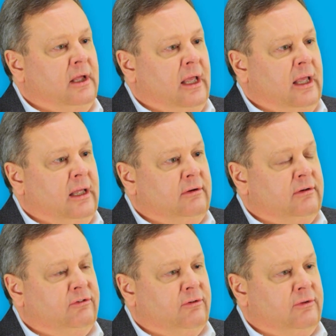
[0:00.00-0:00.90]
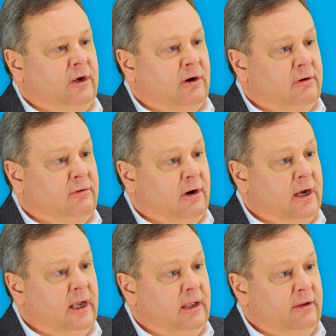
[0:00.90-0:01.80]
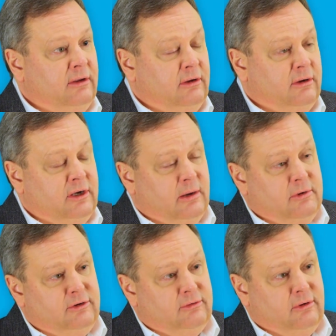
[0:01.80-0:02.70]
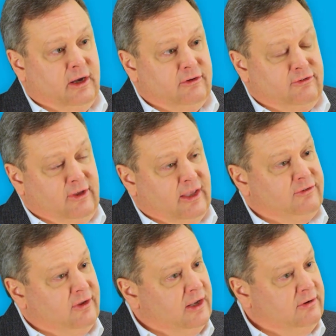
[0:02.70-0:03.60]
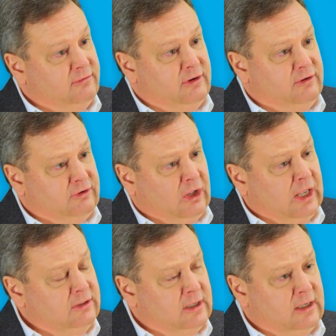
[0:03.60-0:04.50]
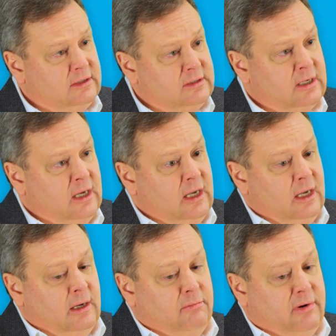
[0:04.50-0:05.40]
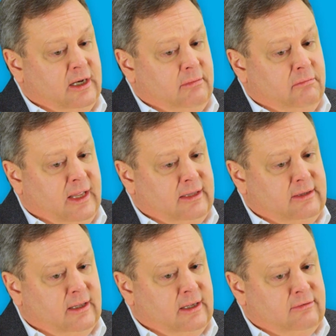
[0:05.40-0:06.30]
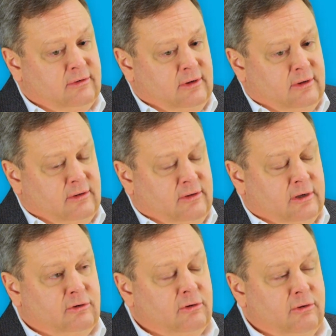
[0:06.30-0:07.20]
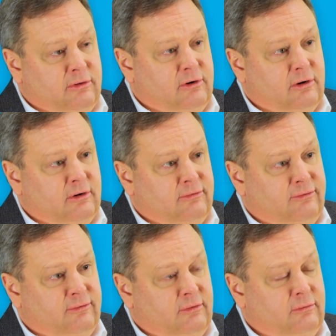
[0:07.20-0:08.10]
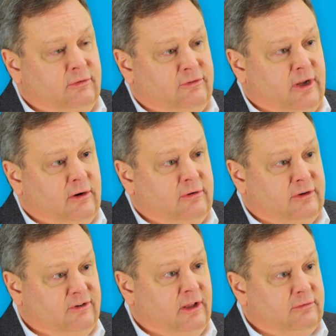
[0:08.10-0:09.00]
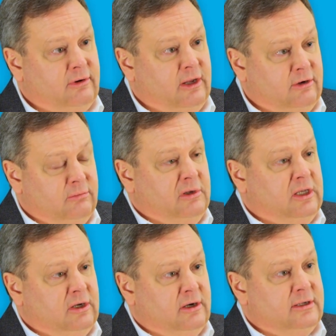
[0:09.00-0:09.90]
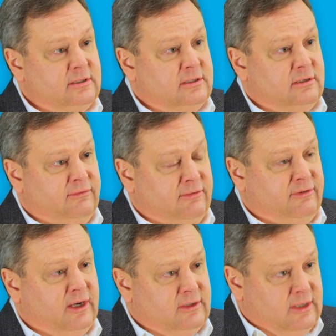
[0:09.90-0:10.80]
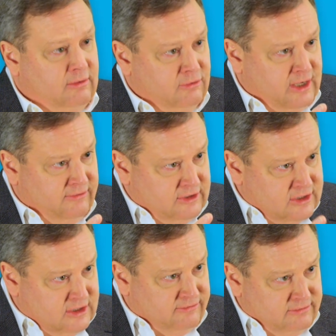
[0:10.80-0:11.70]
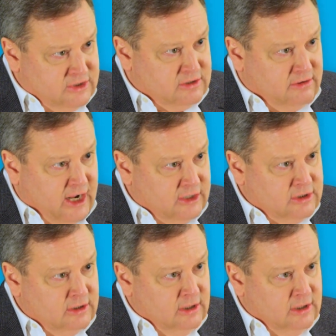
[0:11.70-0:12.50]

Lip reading: And so the ROI coming to us, yes, they had to redesign things, but it meant that their growth curve was now accelerated because of the fact that they weren't having to start from scratch.